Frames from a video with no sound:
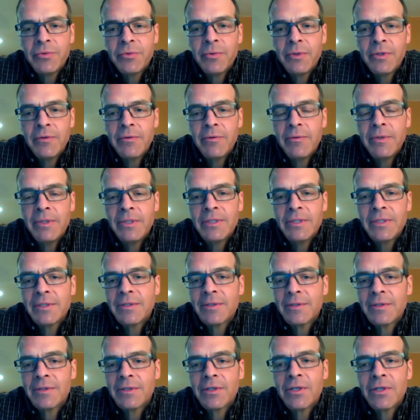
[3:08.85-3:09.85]

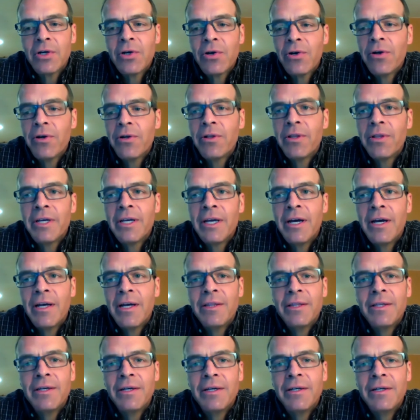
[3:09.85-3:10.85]
What's currently
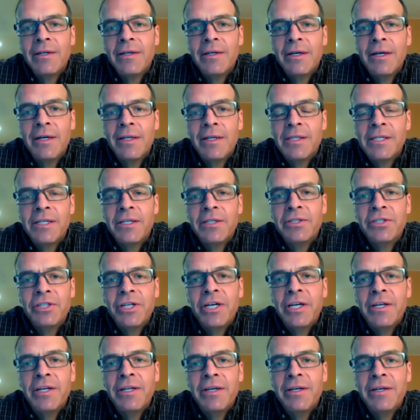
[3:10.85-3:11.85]
on the
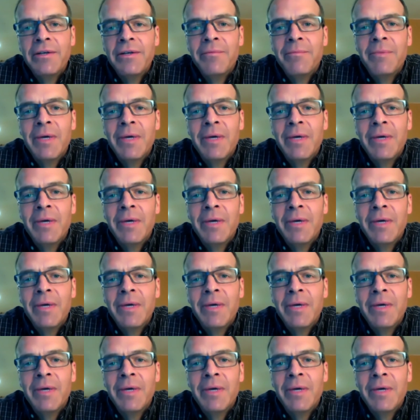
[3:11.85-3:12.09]
agenda,